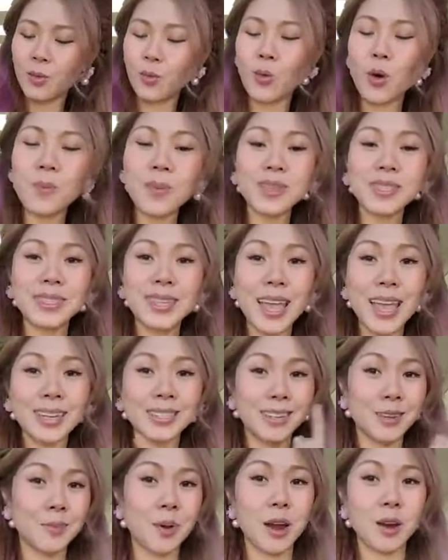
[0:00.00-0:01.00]
Women's Day
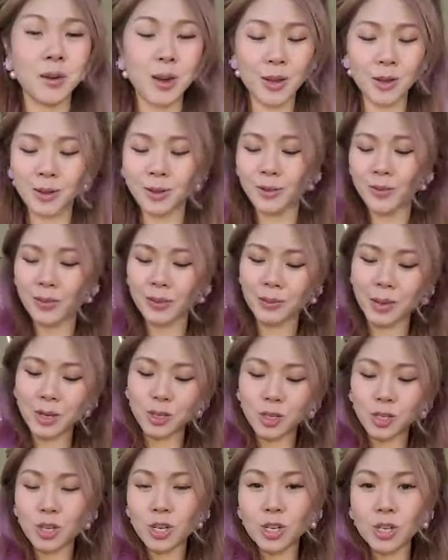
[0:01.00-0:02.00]
tomorrow. Make
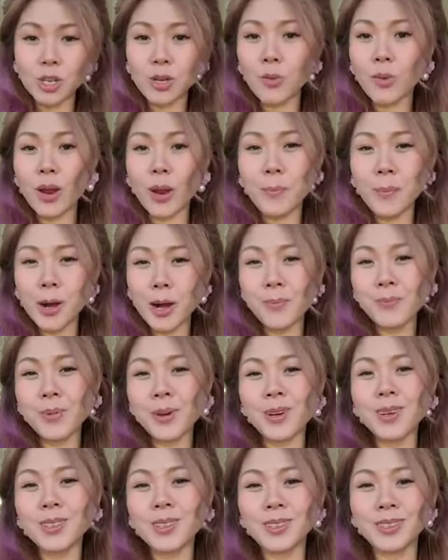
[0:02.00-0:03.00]
sure you wear
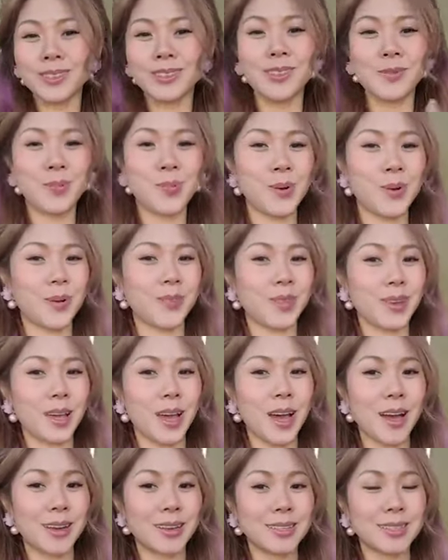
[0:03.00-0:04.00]
purple to support the
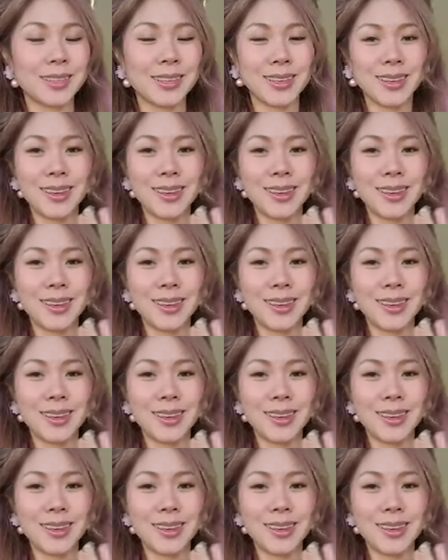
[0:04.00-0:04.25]
cause.